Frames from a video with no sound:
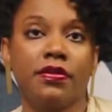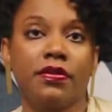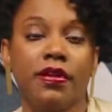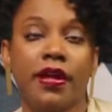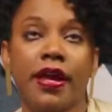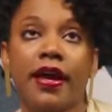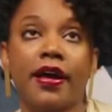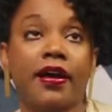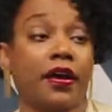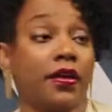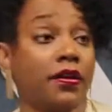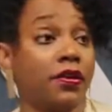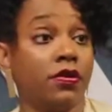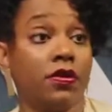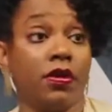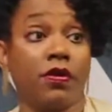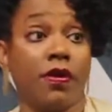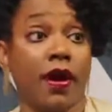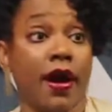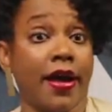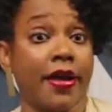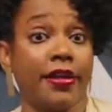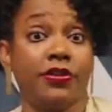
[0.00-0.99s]
yeah, you
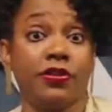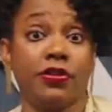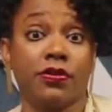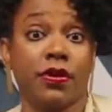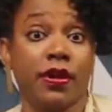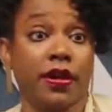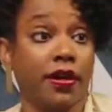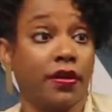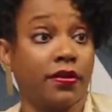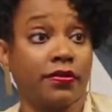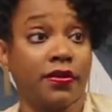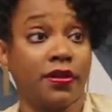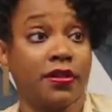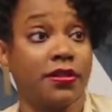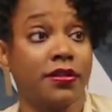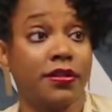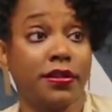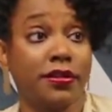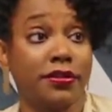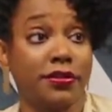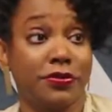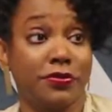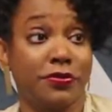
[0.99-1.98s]
know, I enjoy
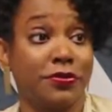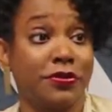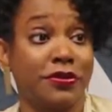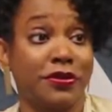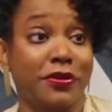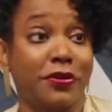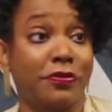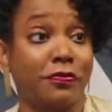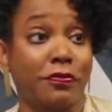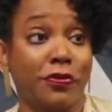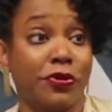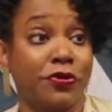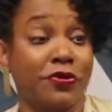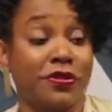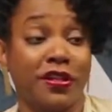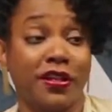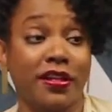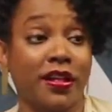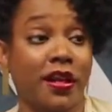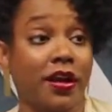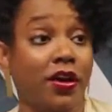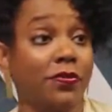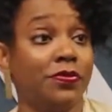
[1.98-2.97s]
listening to certain
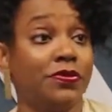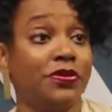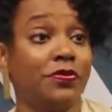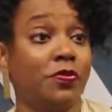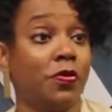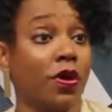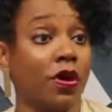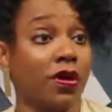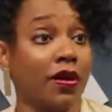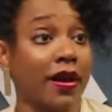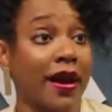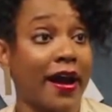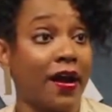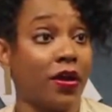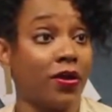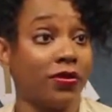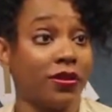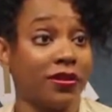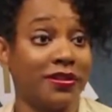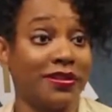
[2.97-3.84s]
music. It helps you work out.